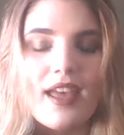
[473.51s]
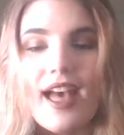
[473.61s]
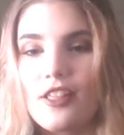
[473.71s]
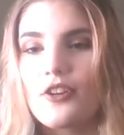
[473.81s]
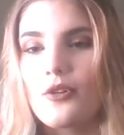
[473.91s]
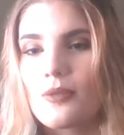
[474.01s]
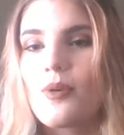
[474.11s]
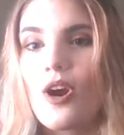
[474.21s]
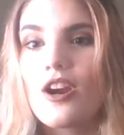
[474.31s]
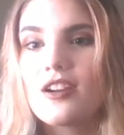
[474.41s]
Eleanor
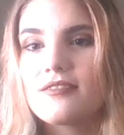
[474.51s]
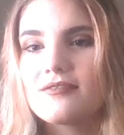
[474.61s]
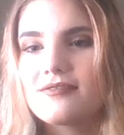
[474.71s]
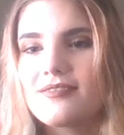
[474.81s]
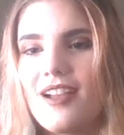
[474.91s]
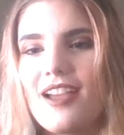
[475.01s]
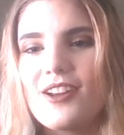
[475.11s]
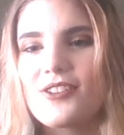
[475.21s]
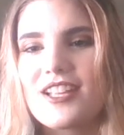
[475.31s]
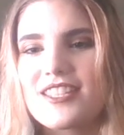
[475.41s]
and Park. I
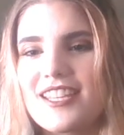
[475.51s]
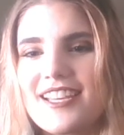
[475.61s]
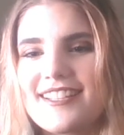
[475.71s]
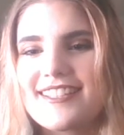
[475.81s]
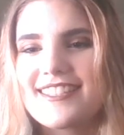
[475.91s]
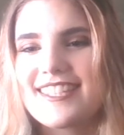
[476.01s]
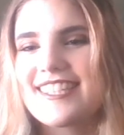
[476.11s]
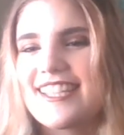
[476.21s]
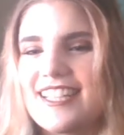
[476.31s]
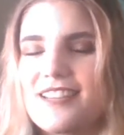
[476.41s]
know that's, like,
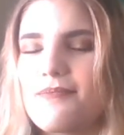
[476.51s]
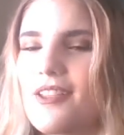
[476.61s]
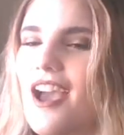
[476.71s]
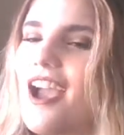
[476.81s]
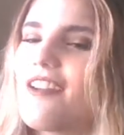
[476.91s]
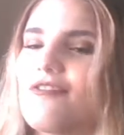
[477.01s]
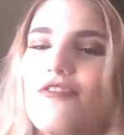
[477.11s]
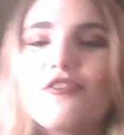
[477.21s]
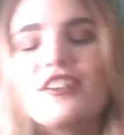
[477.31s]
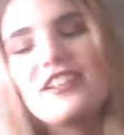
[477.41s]
silly, but I
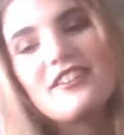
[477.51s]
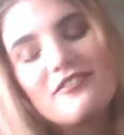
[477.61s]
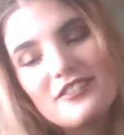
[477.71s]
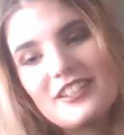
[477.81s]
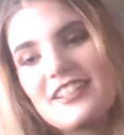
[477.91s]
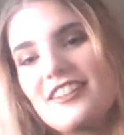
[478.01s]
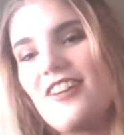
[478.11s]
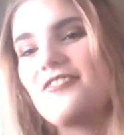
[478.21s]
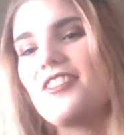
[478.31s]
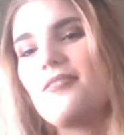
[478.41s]
really, really
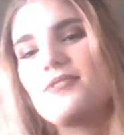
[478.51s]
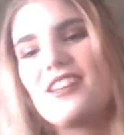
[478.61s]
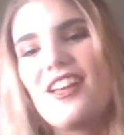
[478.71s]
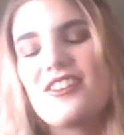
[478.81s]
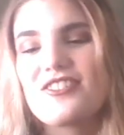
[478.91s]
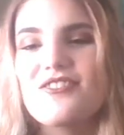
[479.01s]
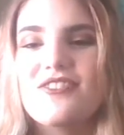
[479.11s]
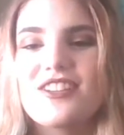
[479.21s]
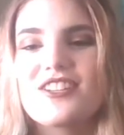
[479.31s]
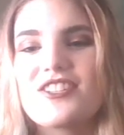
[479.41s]
loved them together. Their
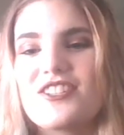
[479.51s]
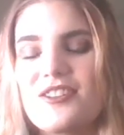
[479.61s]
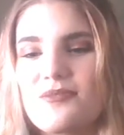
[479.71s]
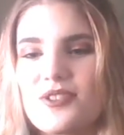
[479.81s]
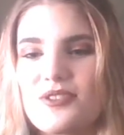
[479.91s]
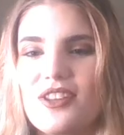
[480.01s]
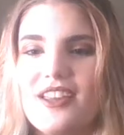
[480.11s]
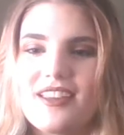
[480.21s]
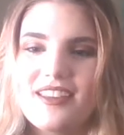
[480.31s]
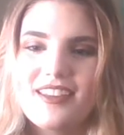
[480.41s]
relationship just,
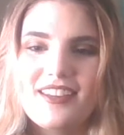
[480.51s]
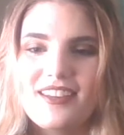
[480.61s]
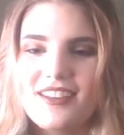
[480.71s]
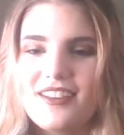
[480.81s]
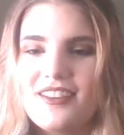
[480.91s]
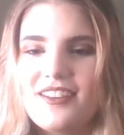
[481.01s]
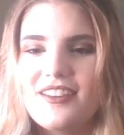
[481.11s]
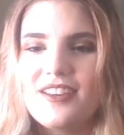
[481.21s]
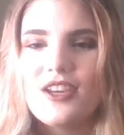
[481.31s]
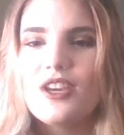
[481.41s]
like,
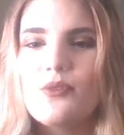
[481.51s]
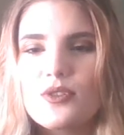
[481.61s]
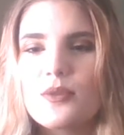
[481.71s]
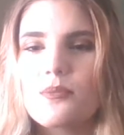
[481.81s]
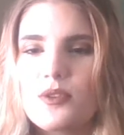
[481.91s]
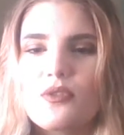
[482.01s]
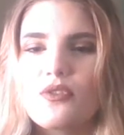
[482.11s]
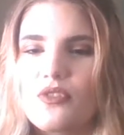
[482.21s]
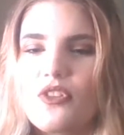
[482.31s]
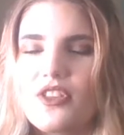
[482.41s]
it was a
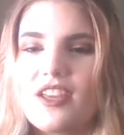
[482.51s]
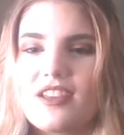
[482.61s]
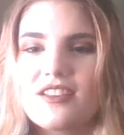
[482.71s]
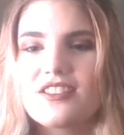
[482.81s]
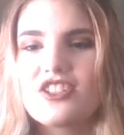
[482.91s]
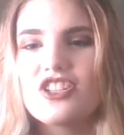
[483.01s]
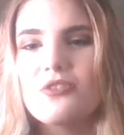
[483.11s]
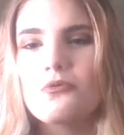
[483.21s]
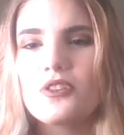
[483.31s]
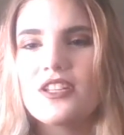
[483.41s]
beautiful thing because
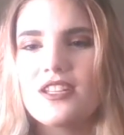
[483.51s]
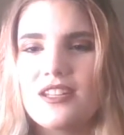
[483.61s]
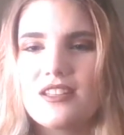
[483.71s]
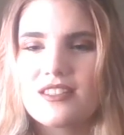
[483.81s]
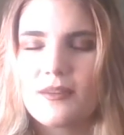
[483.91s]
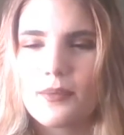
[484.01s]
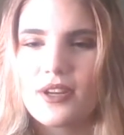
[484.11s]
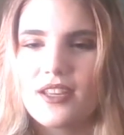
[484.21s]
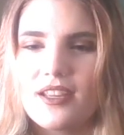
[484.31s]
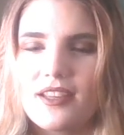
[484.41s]
she really needed
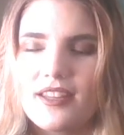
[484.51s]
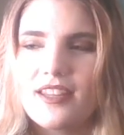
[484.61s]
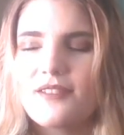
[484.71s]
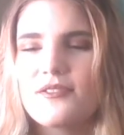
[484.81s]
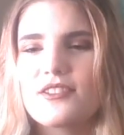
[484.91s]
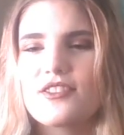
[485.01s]
somebody, and he was